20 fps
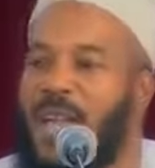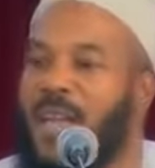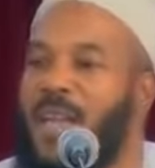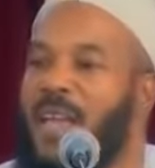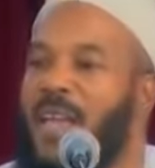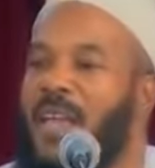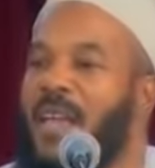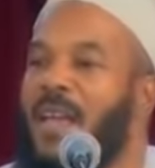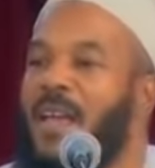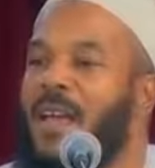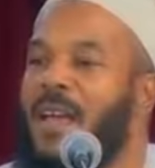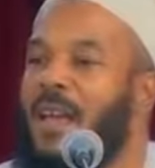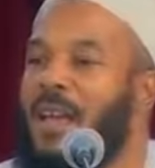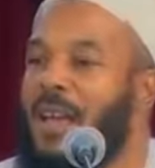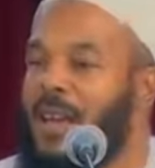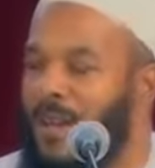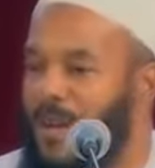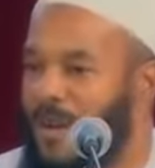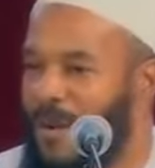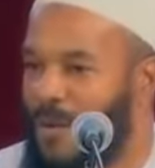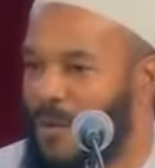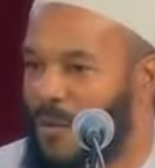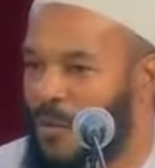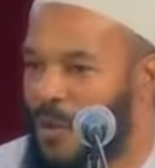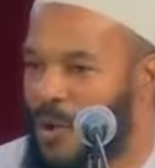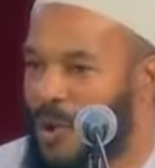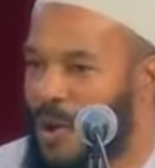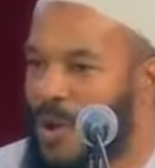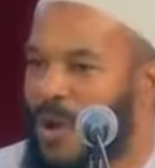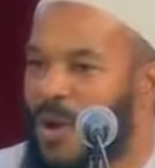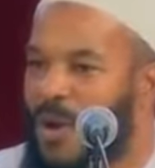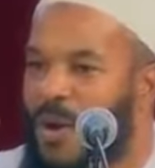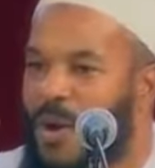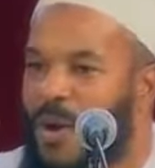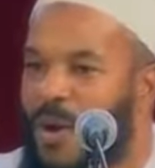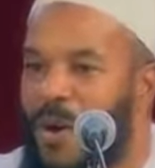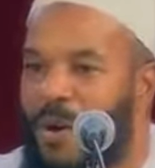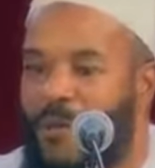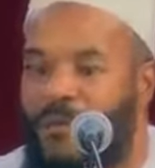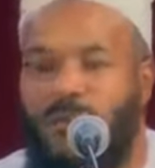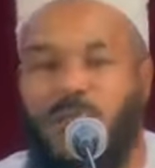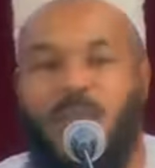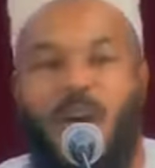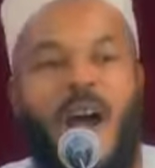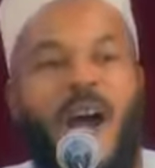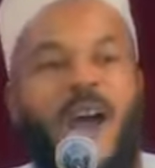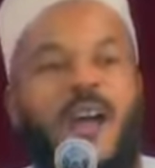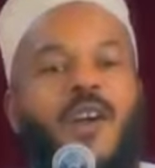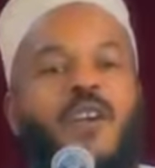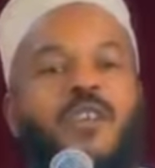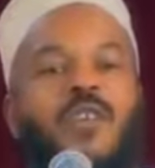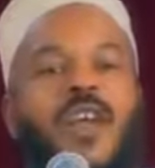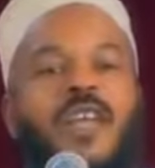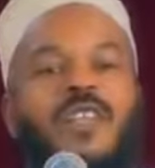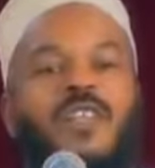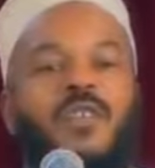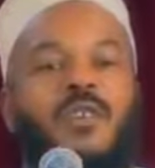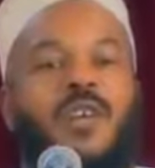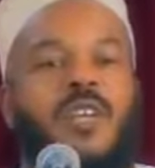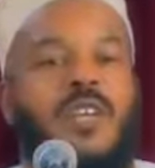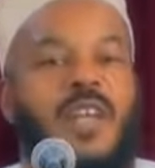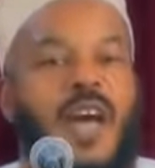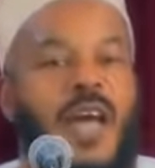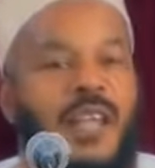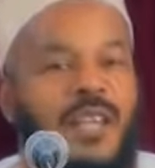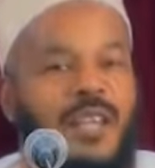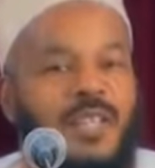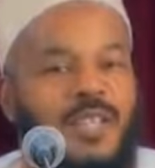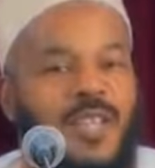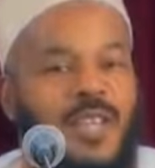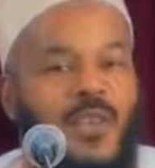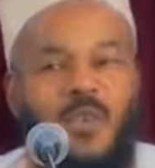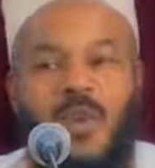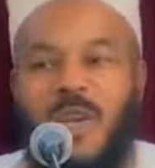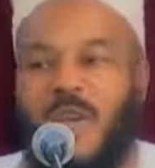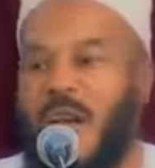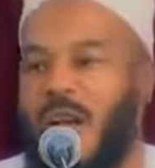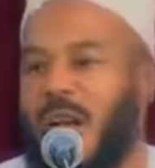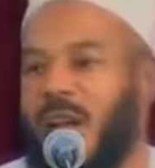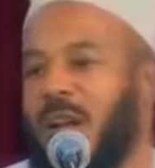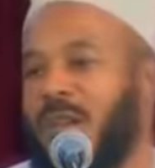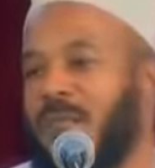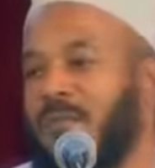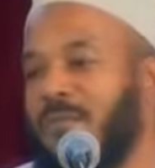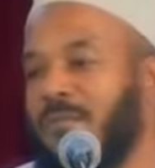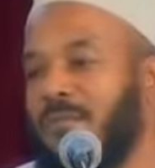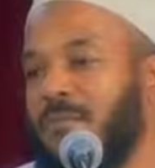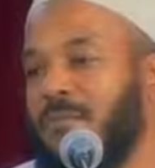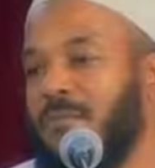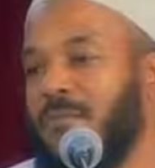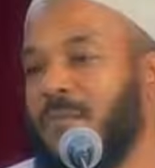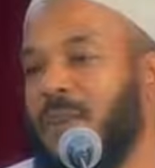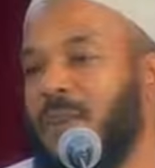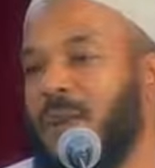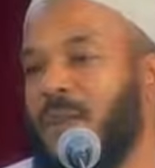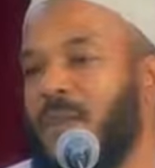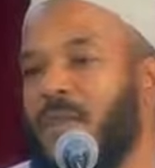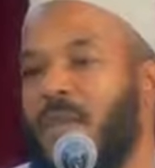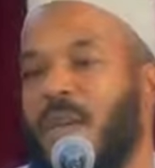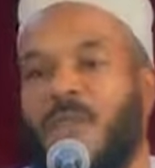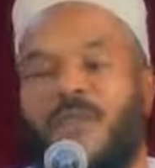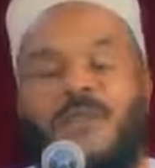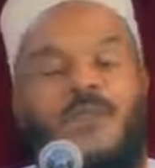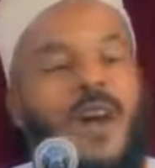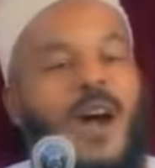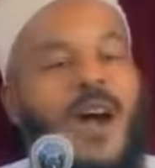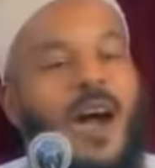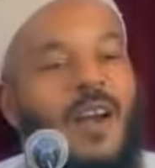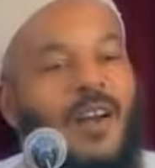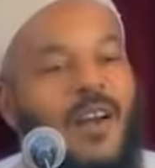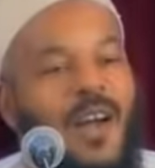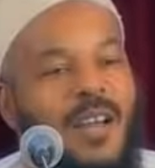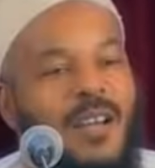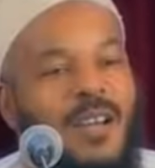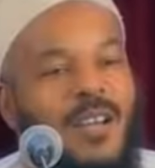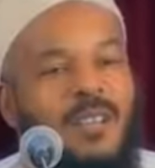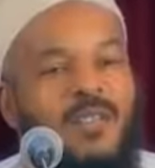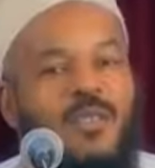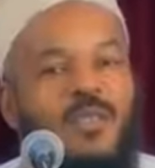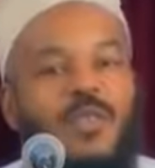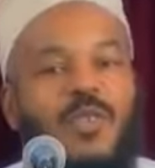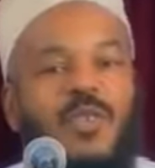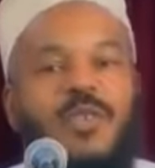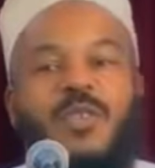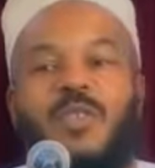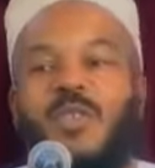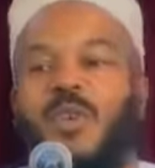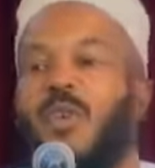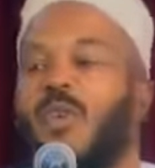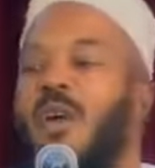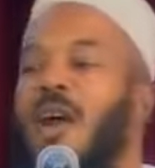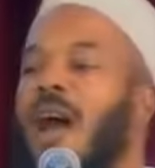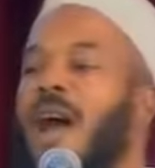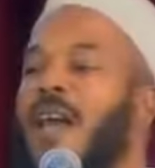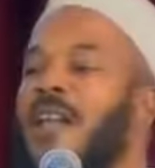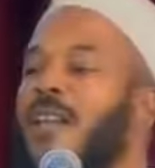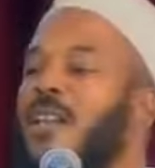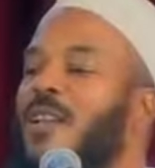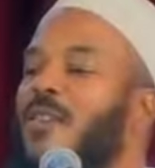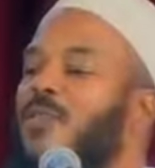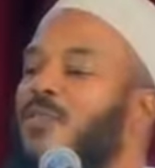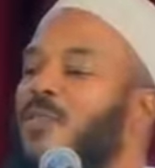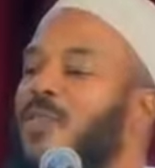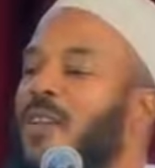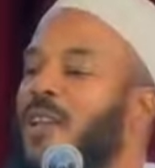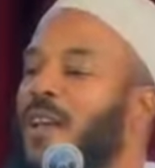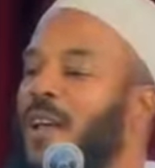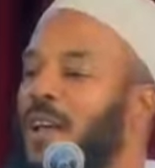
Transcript: they were far greater in knowledge than we are. They far understood the Quran and the